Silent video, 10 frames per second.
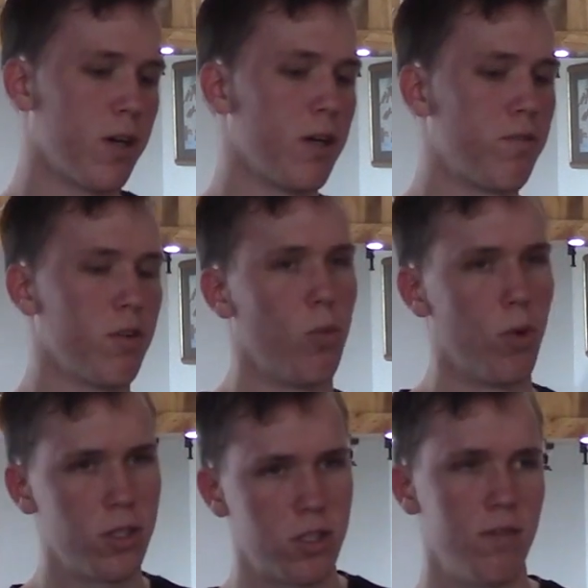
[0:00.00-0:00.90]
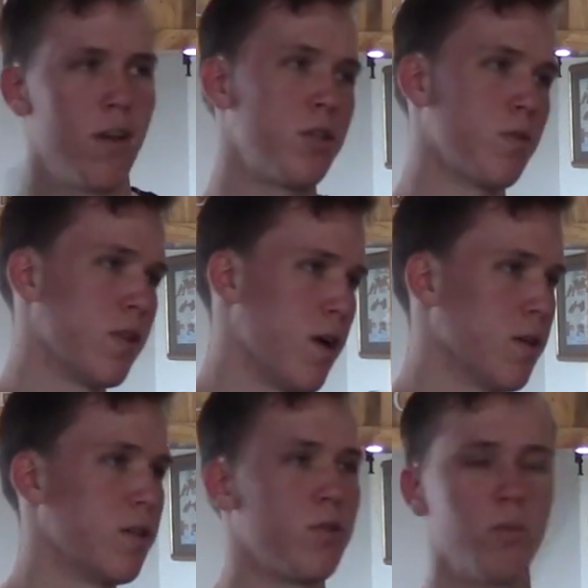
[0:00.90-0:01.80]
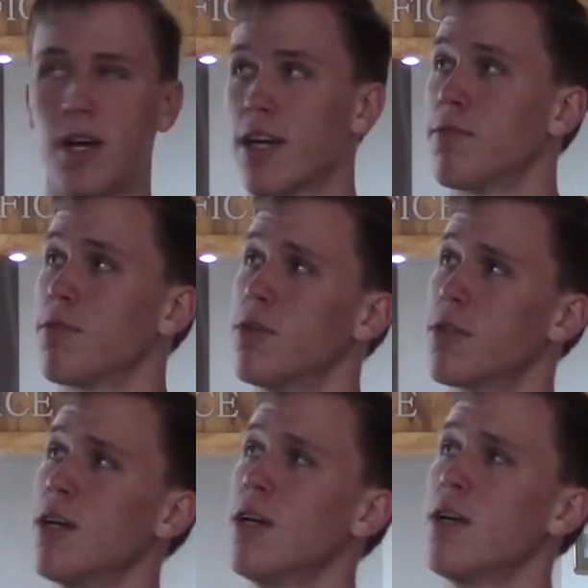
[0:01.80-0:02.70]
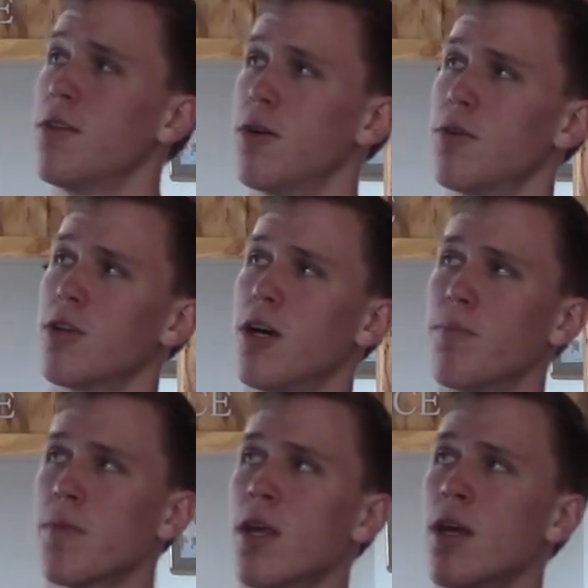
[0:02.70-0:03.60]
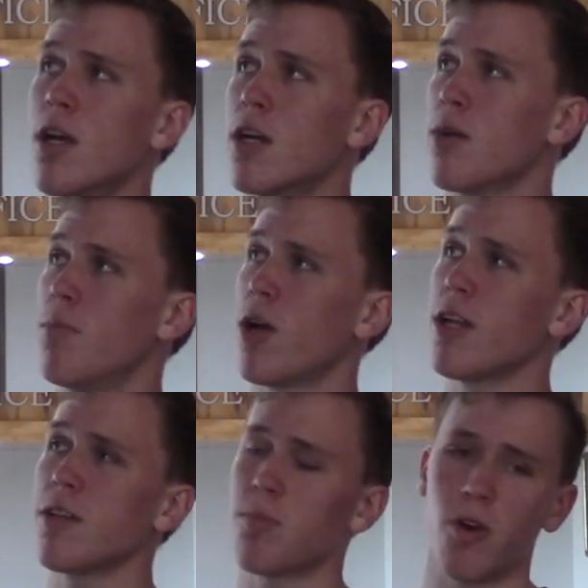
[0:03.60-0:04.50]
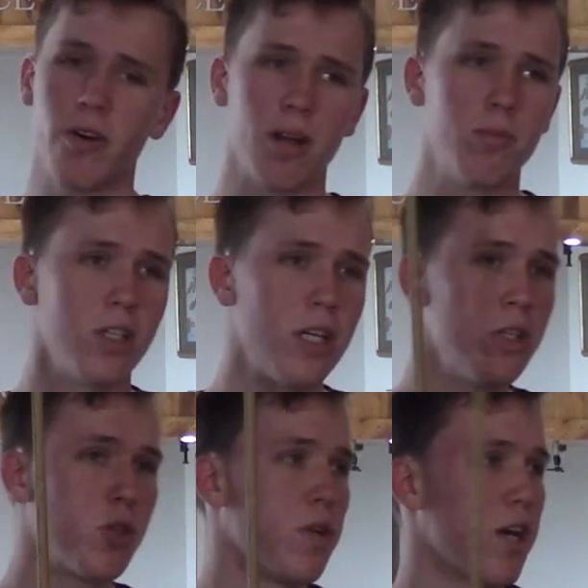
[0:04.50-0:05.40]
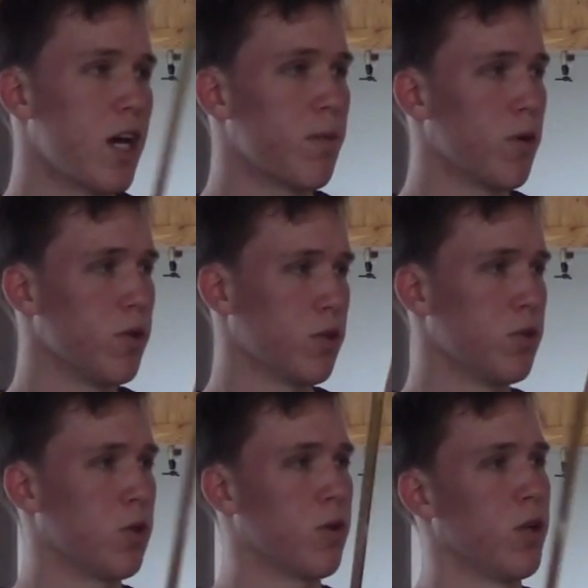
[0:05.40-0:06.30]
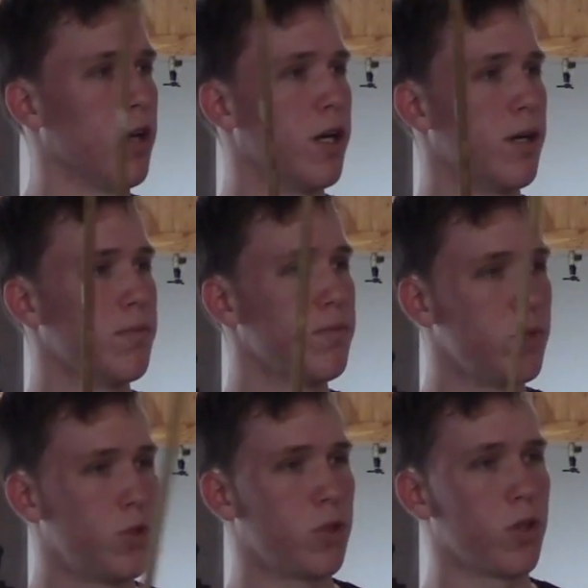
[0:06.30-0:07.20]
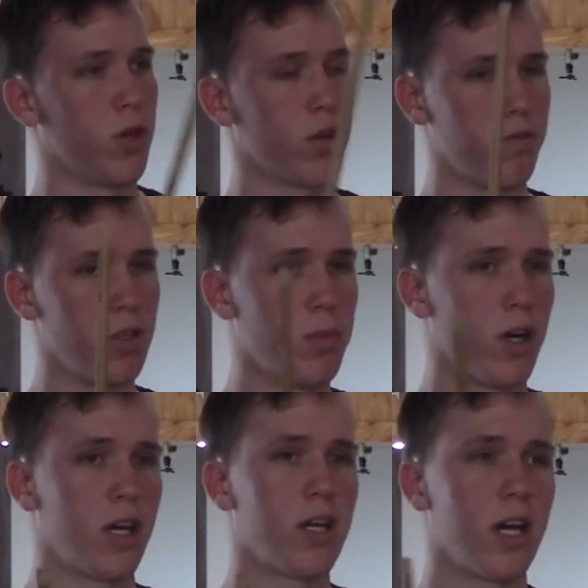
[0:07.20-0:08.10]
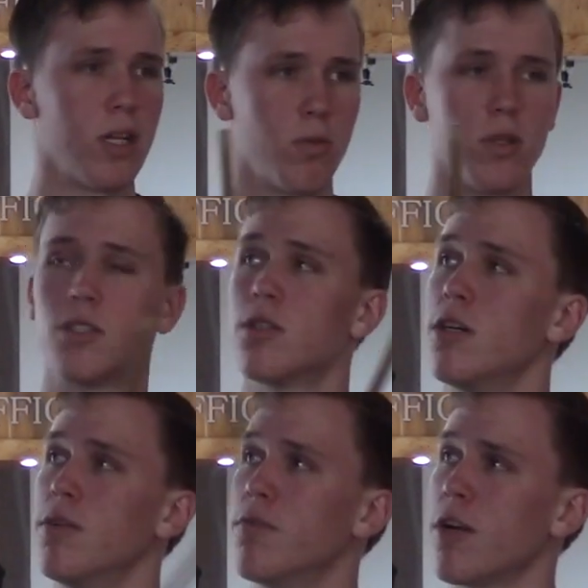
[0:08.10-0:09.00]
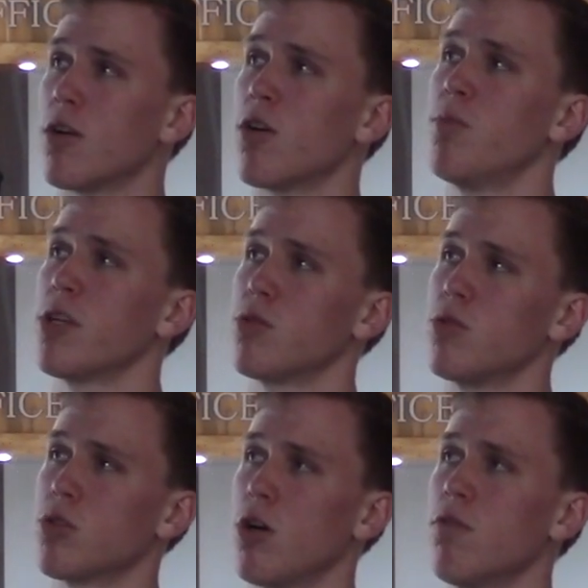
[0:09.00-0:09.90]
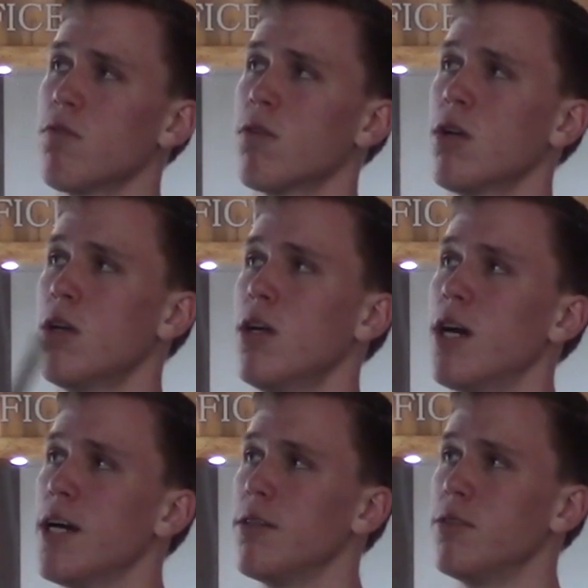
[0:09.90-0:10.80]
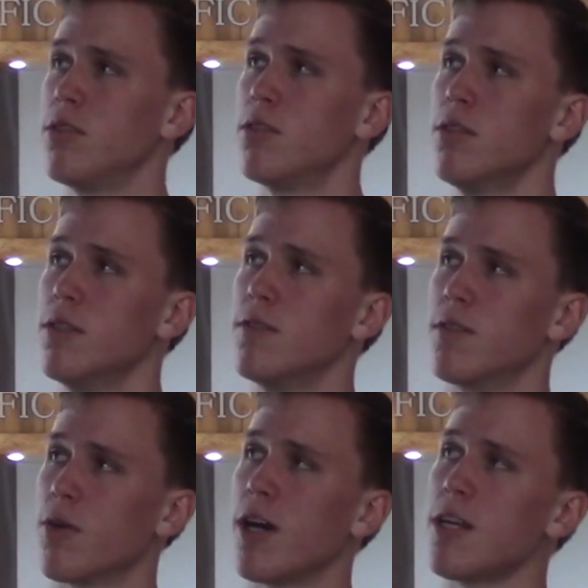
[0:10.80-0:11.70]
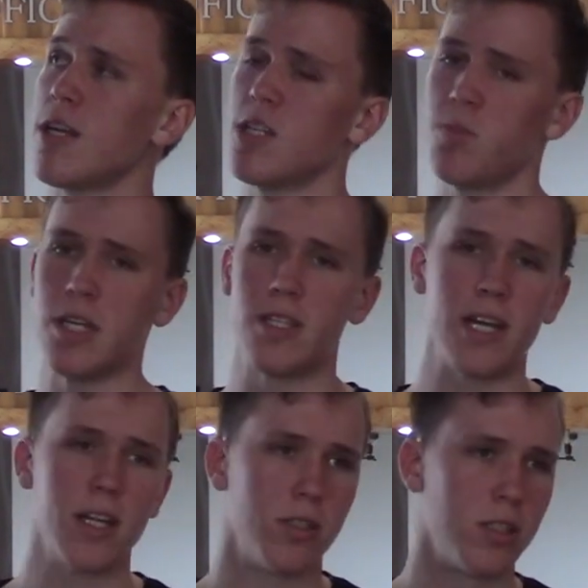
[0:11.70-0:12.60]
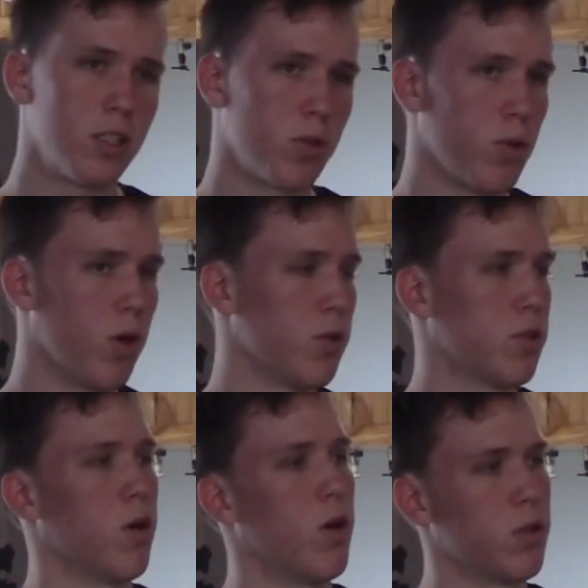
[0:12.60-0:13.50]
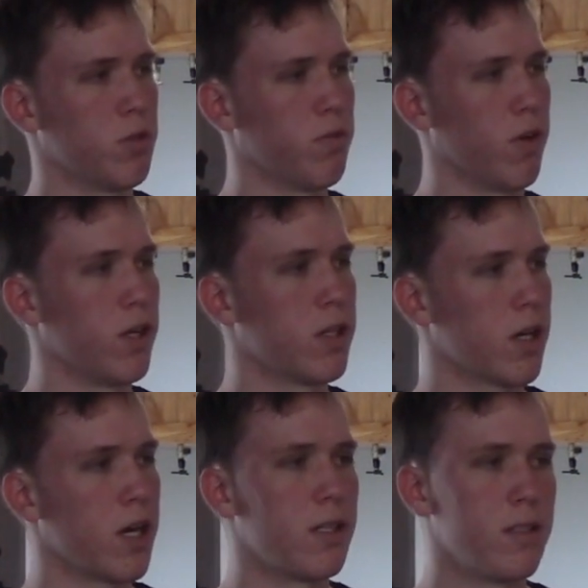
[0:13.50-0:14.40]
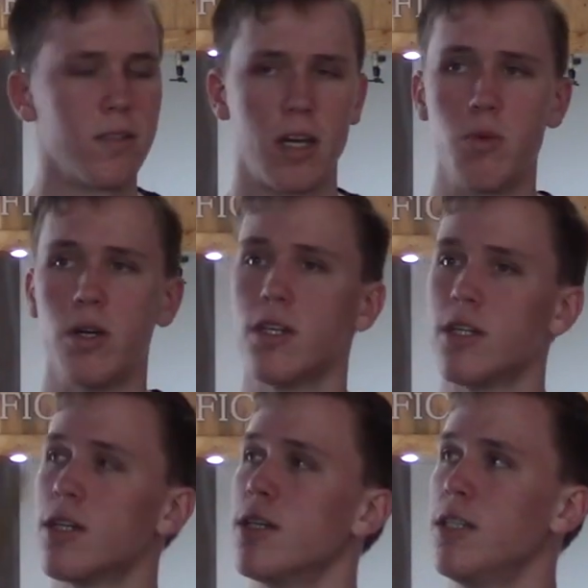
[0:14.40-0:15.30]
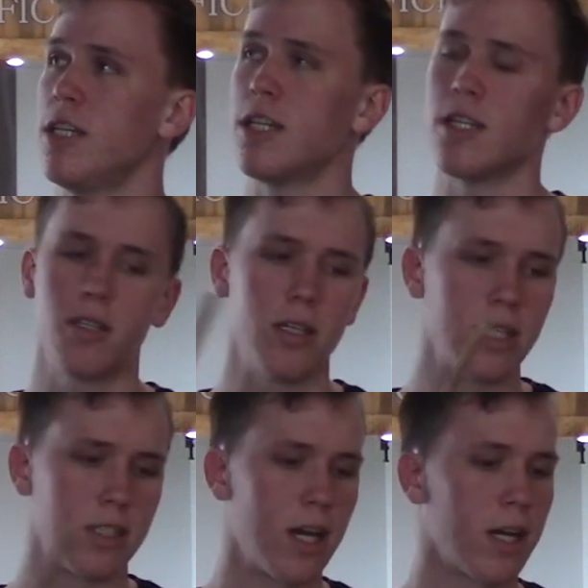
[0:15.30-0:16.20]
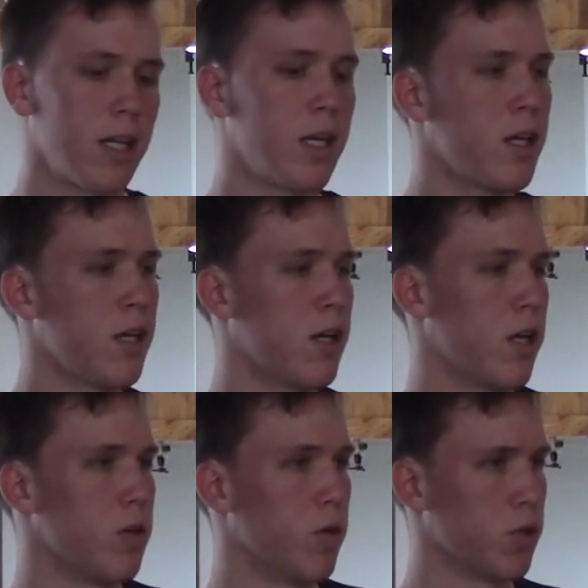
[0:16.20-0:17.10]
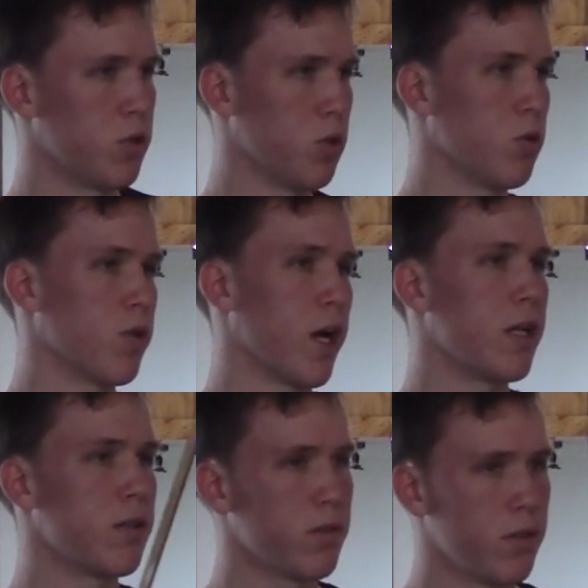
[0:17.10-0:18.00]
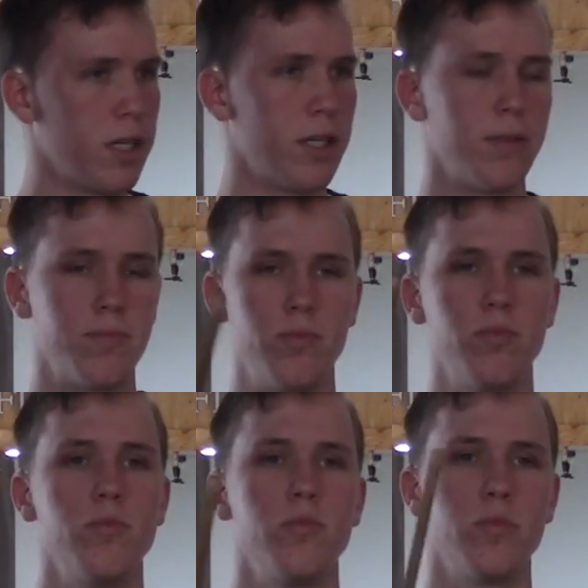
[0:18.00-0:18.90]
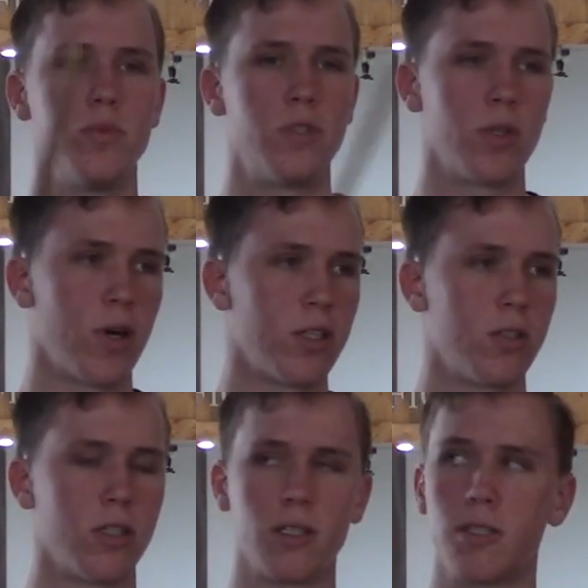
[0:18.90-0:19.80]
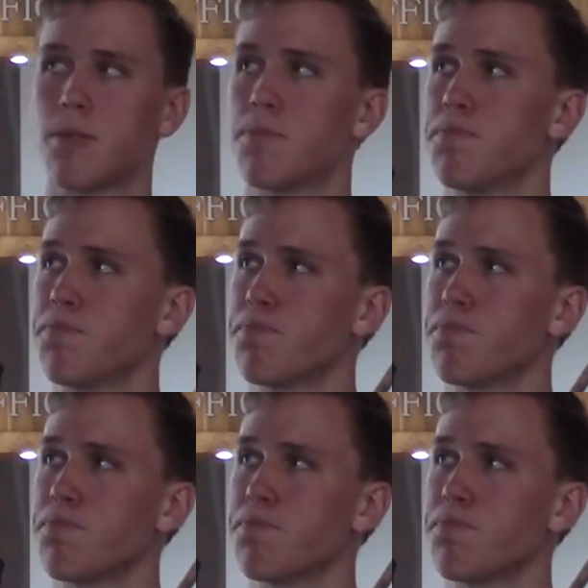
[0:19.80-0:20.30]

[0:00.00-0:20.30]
the code from one server to another, to back and forth the whole time. Compiling the programs into an app also took a lot of debugging and was very complex to solve. And the right ESP data sheets were also hard to find, and they were needed exactly in order to create the right circuits.